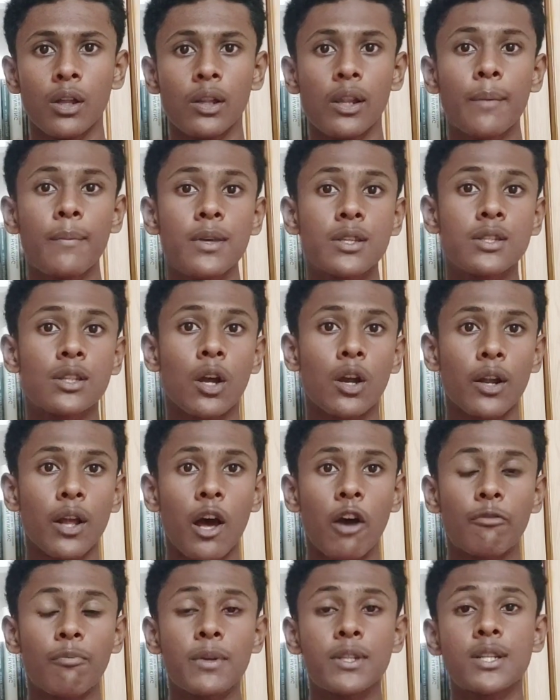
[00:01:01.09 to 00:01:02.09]
Let me start
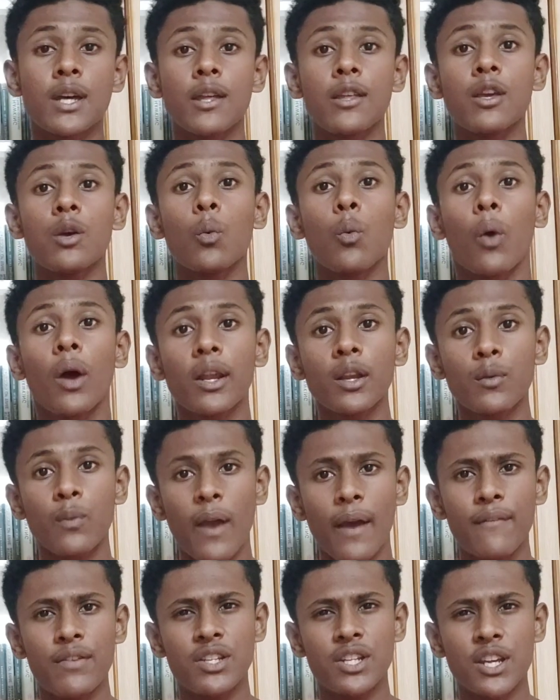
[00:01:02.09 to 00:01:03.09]
off by telling you what
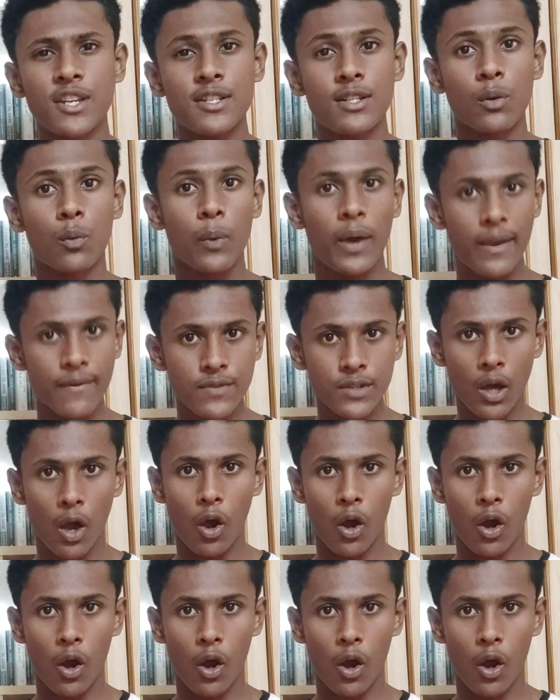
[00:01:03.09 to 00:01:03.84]
gravitational waves